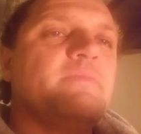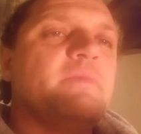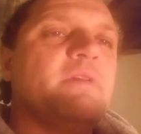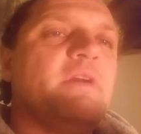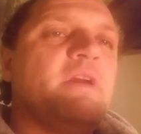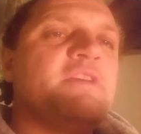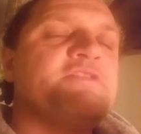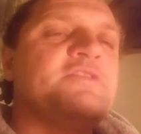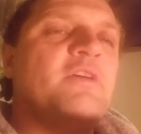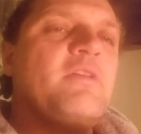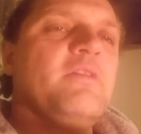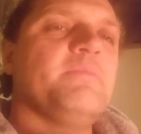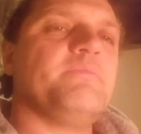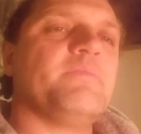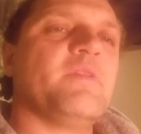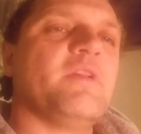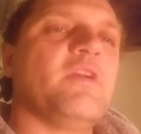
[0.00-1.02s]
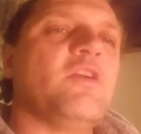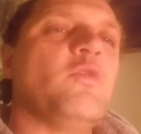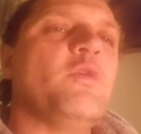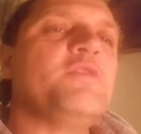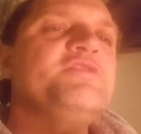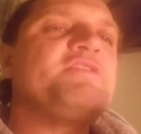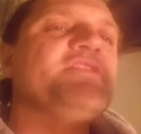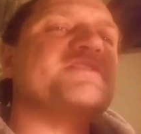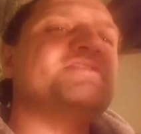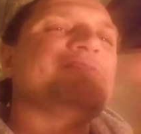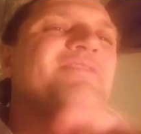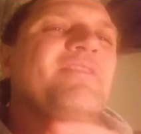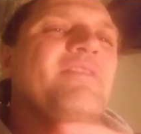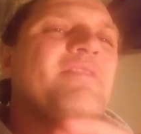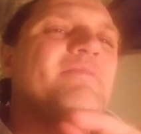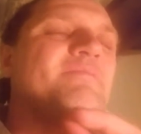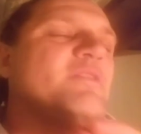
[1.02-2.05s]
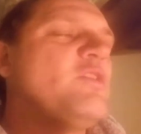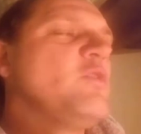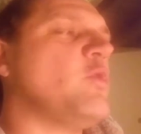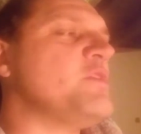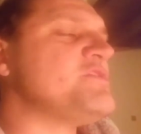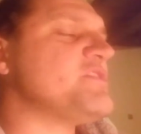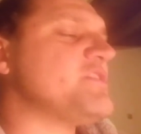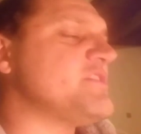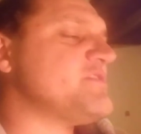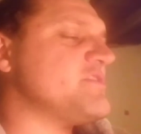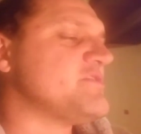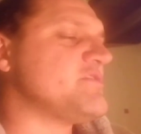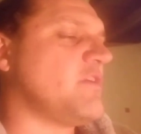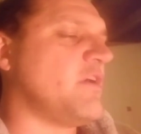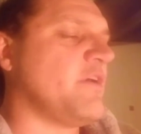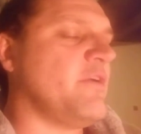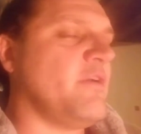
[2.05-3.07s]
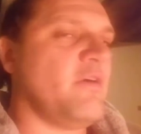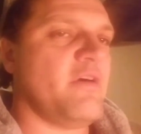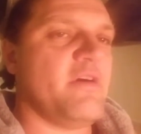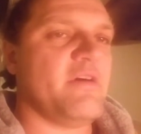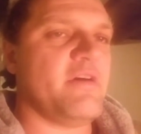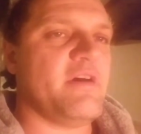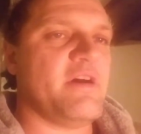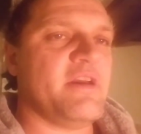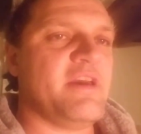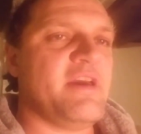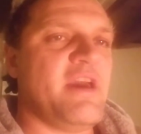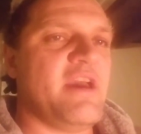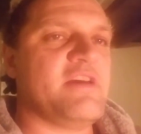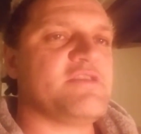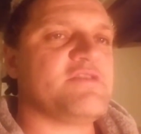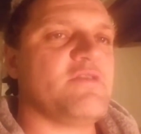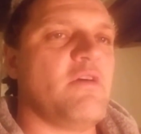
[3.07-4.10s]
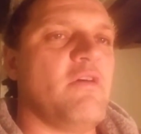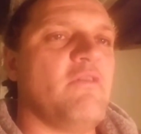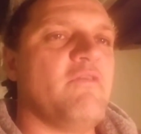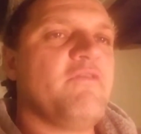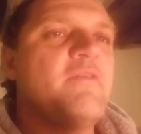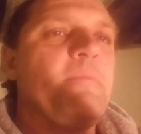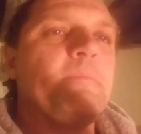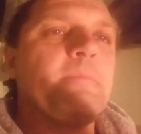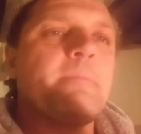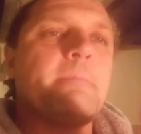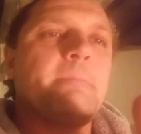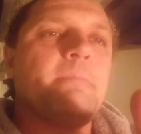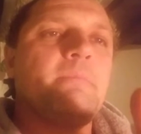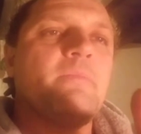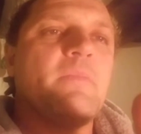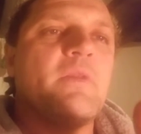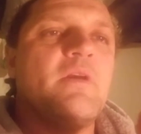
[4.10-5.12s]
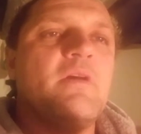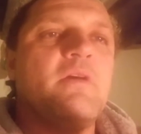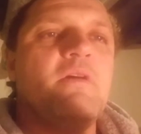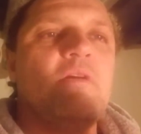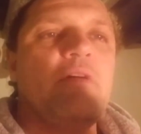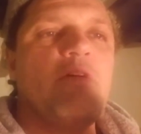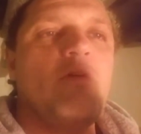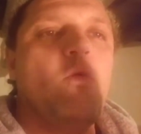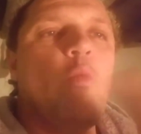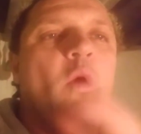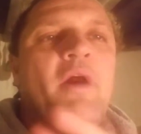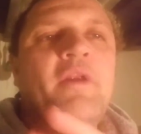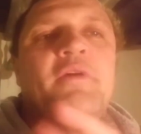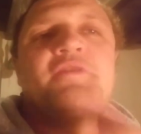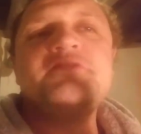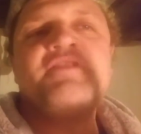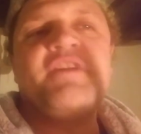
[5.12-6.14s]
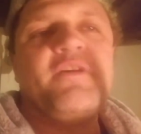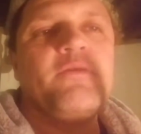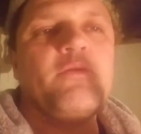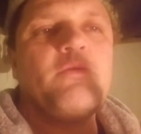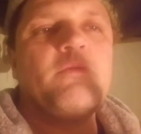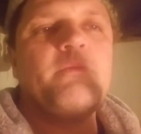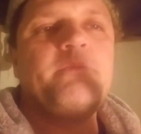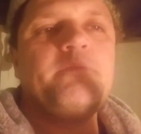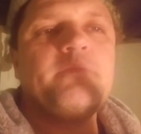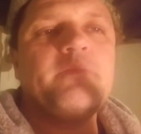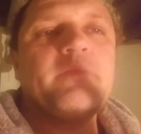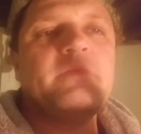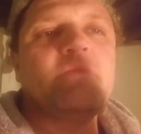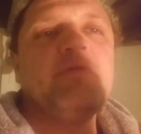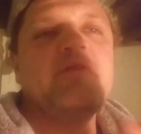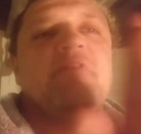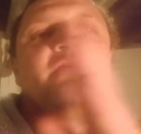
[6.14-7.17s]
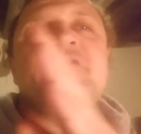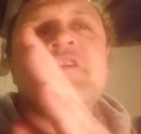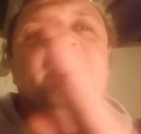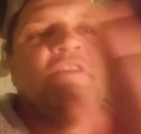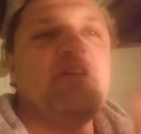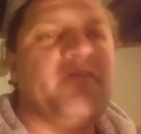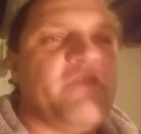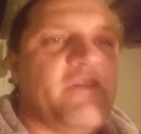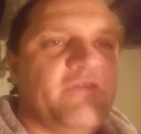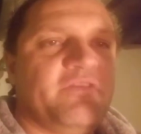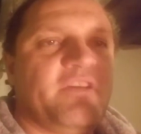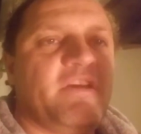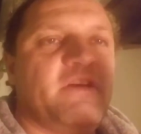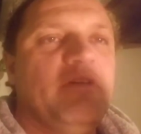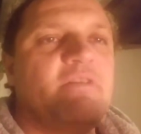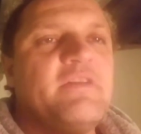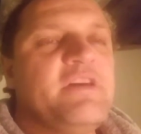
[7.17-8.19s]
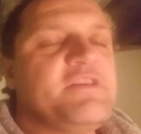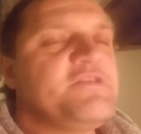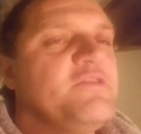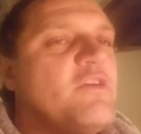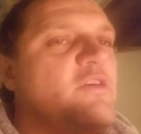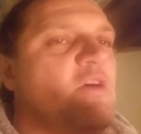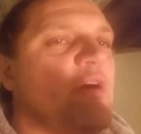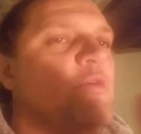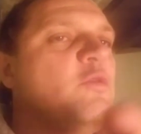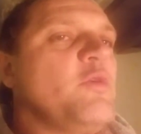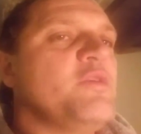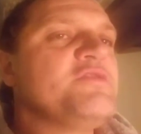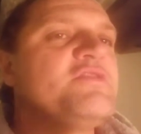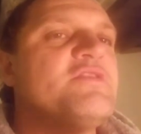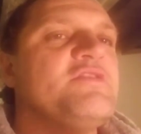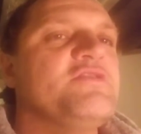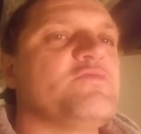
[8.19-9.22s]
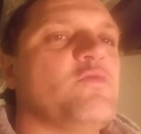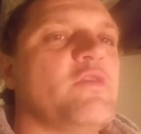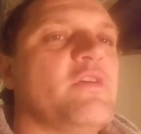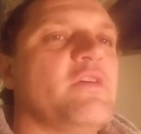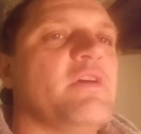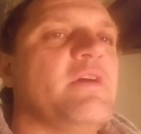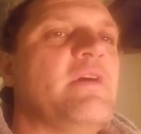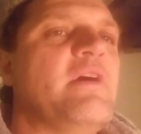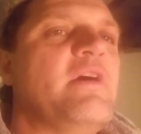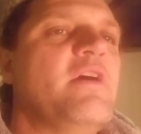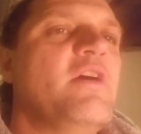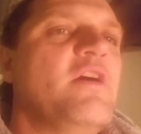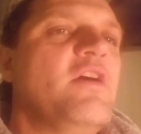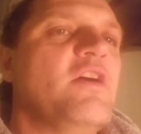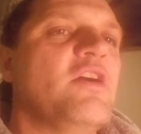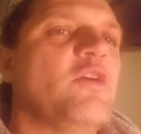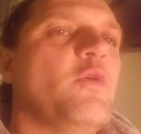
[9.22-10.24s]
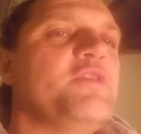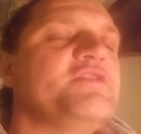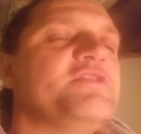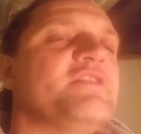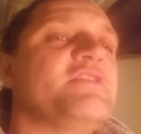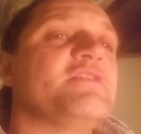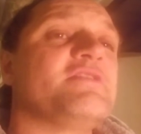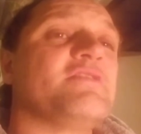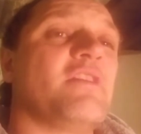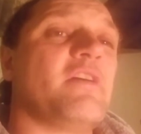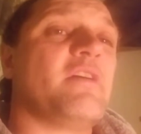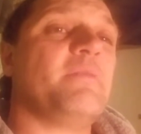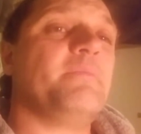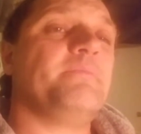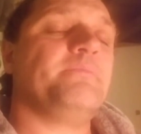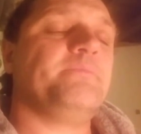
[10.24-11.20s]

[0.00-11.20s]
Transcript: it's not coincidence. Coincidences are not a case of 1 or 0, 50-50. That's not how coincidences work. Coincidences are,